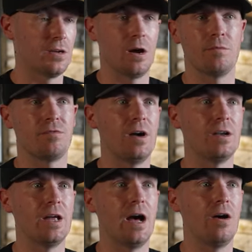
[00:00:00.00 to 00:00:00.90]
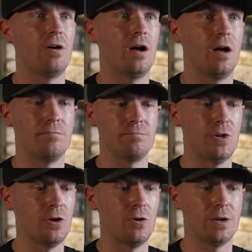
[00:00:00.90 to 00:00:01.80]
Come to find out,
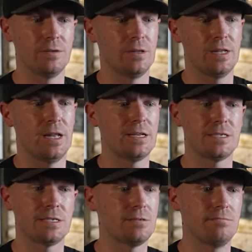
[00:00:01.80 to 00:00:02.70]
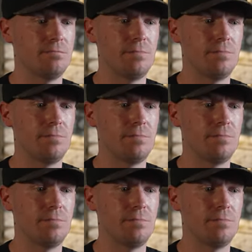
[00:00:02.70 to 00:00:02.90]
that's